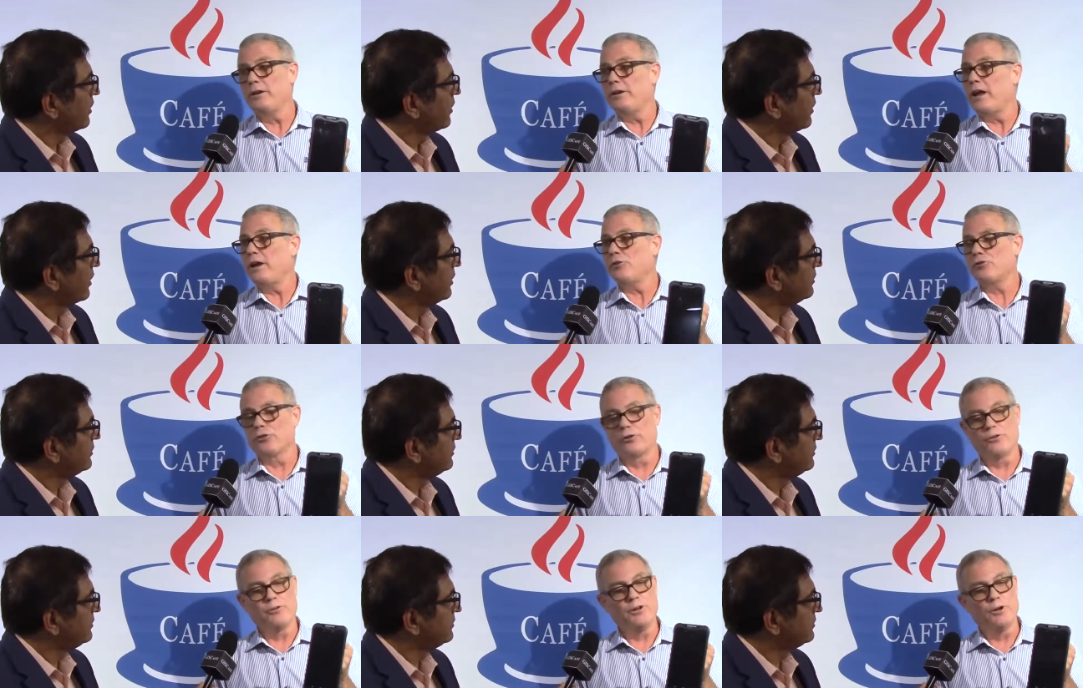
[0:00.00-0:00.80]

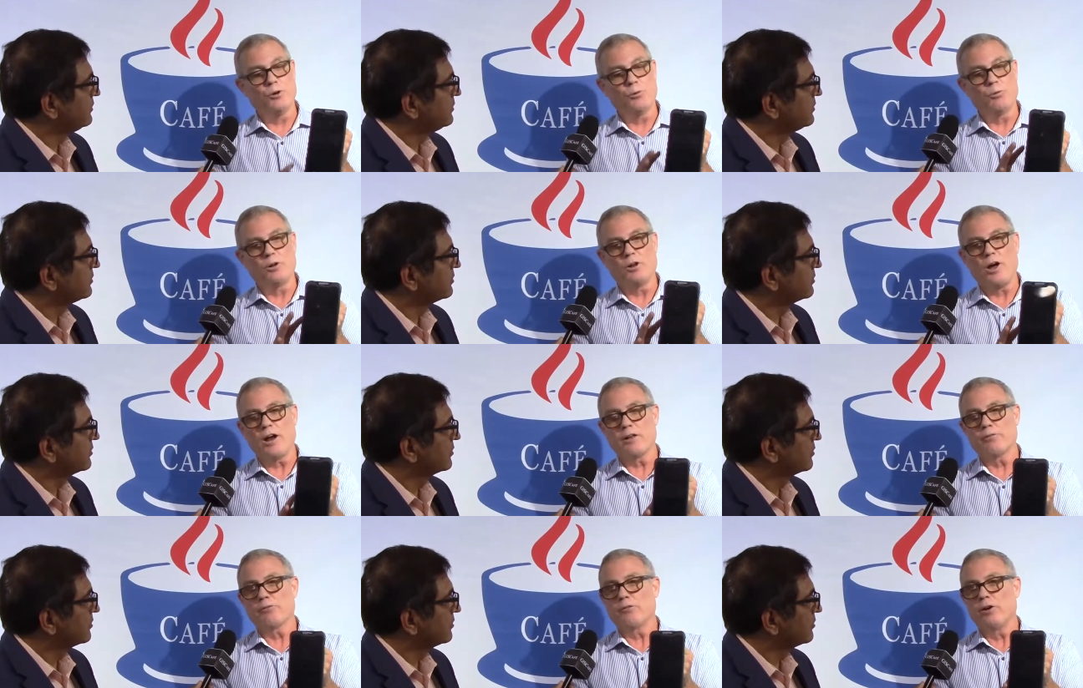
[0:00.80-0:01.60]
Speaker 1: nature. You know, a
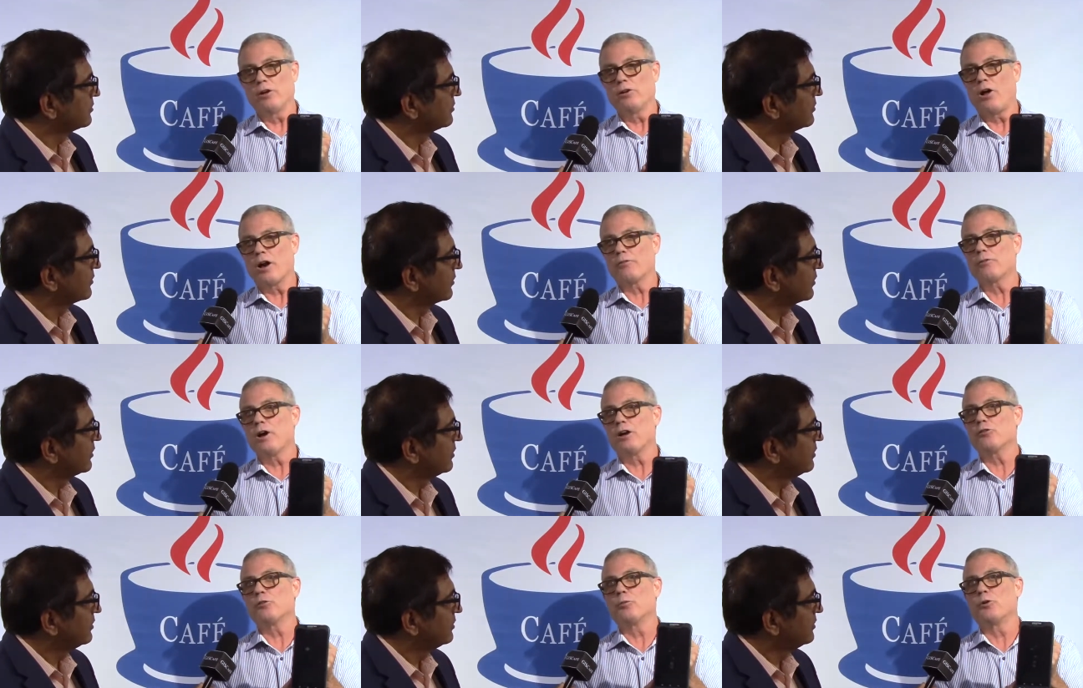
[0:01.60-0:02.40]
lot of a lot of
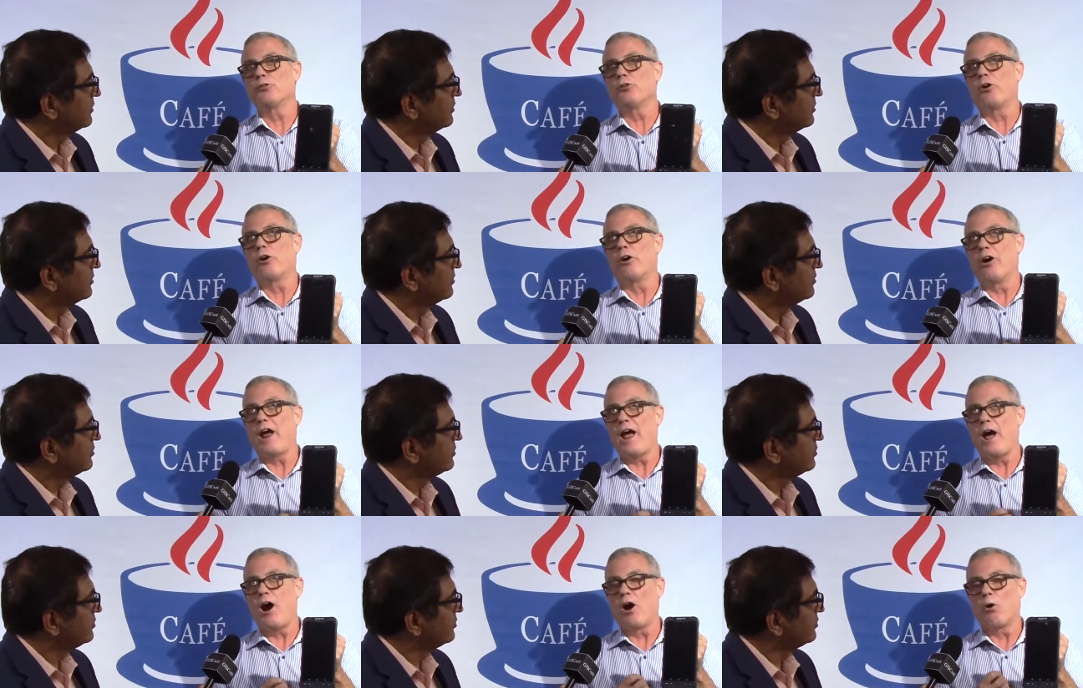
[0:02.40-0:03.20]
customers are
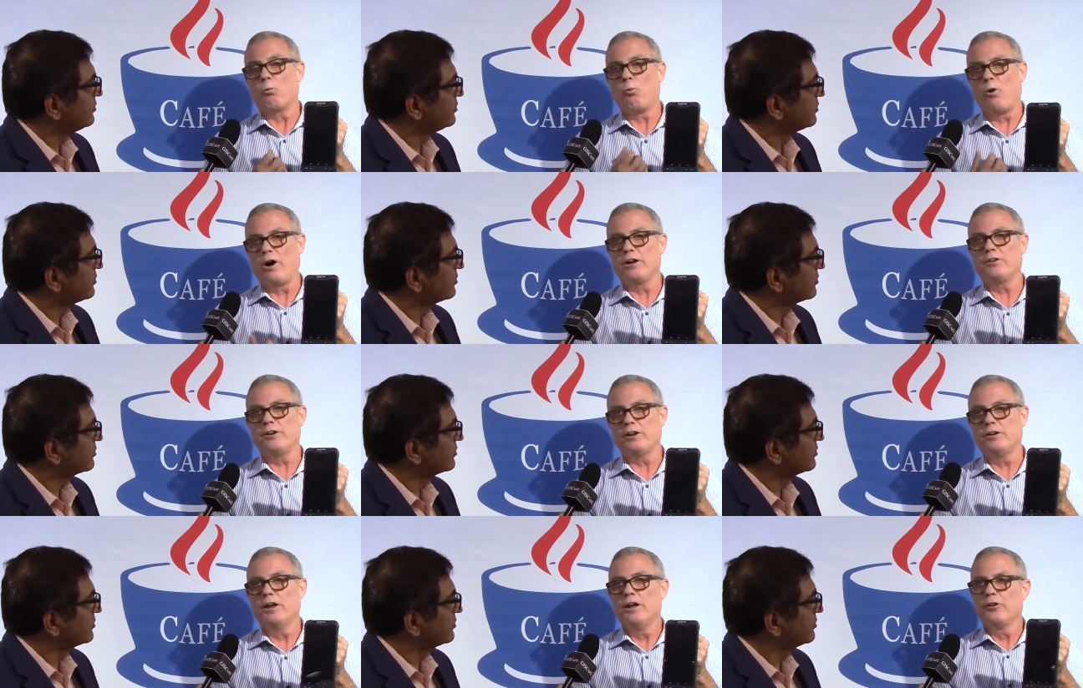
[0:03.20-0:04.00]
are
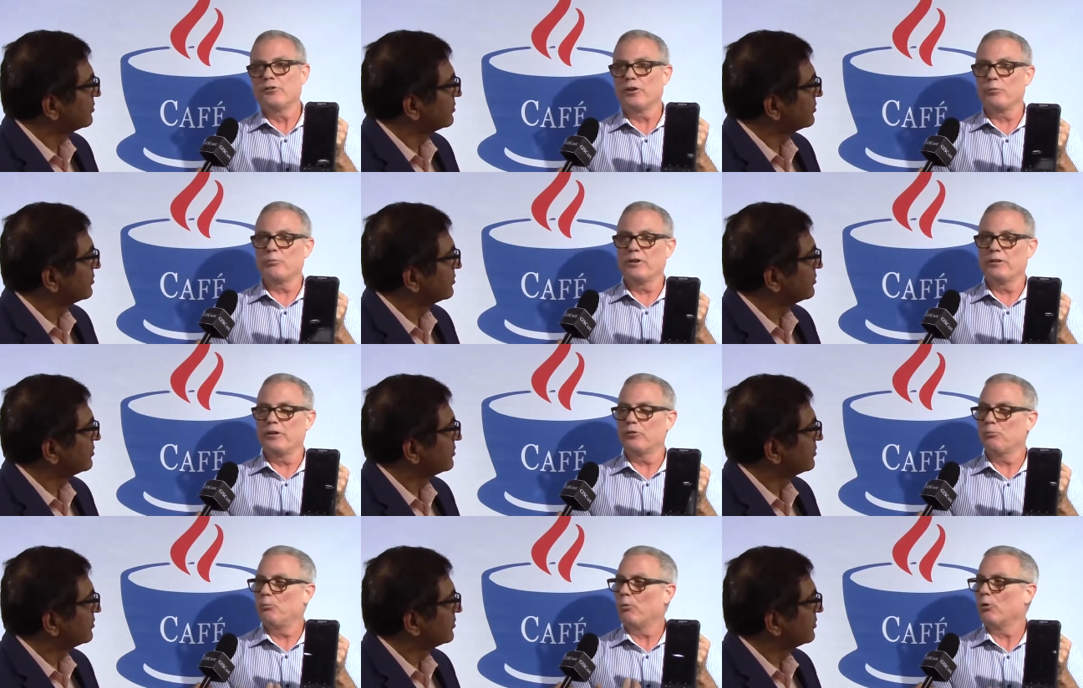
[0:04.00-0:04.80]
wanting something
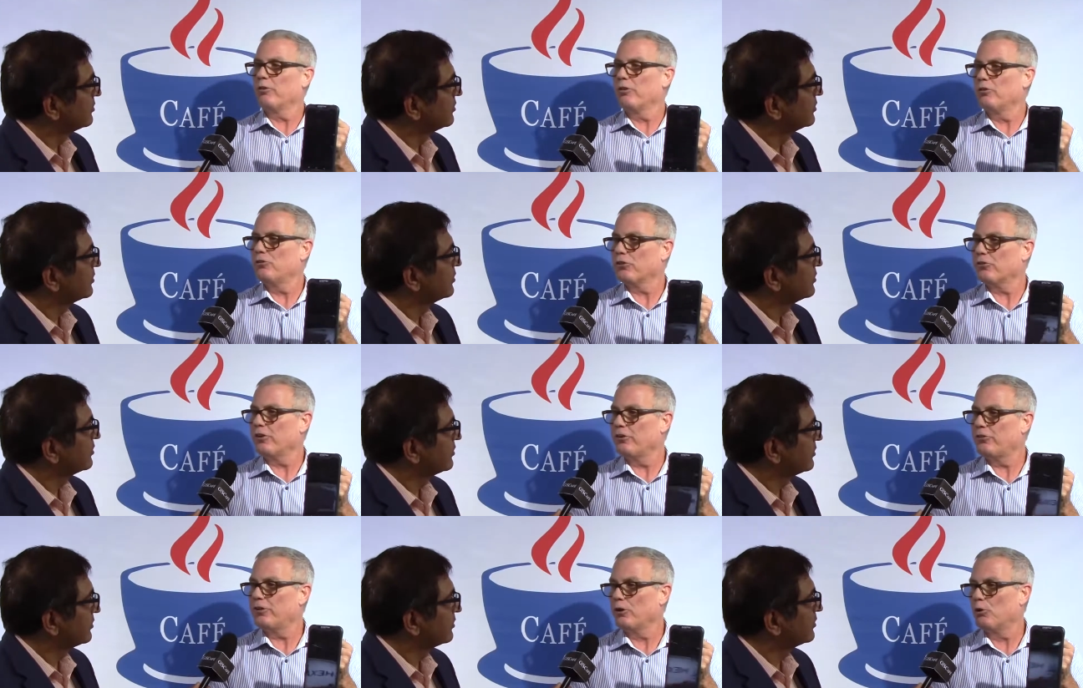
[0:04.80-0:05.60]
that's more than just
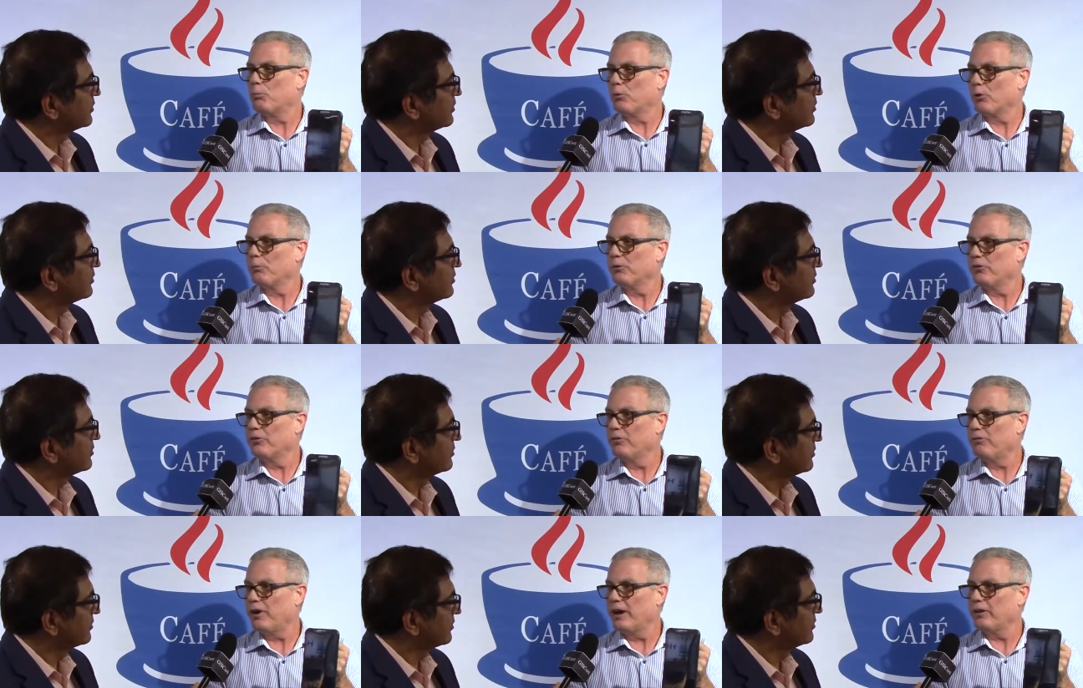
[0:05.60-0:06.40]
a single purpose
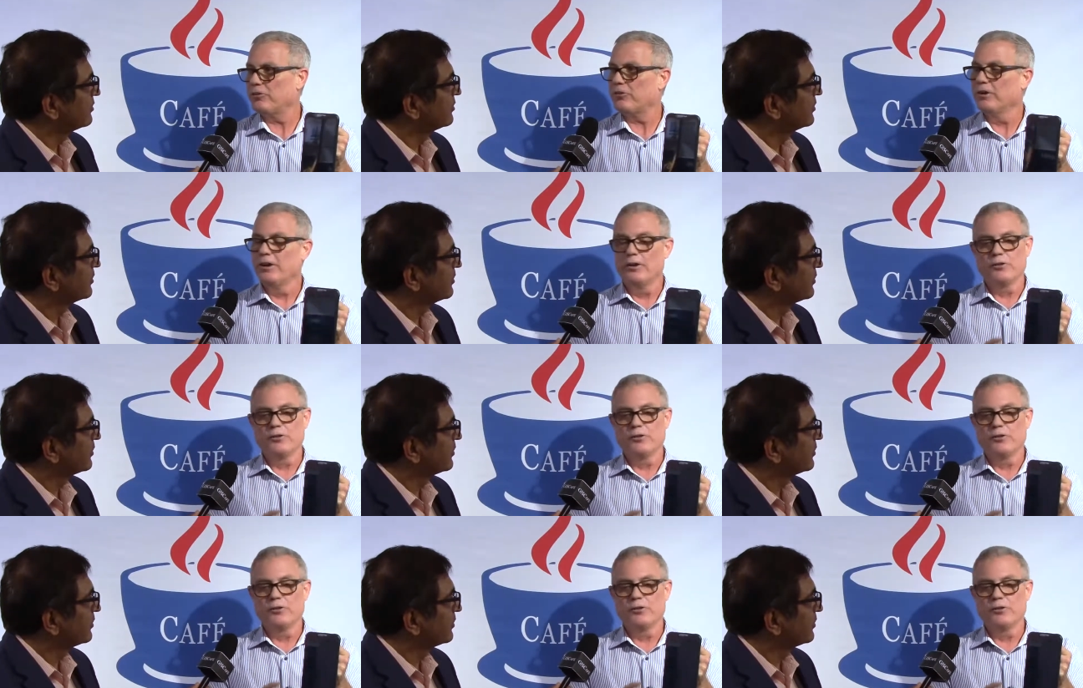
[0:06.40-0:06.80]
device.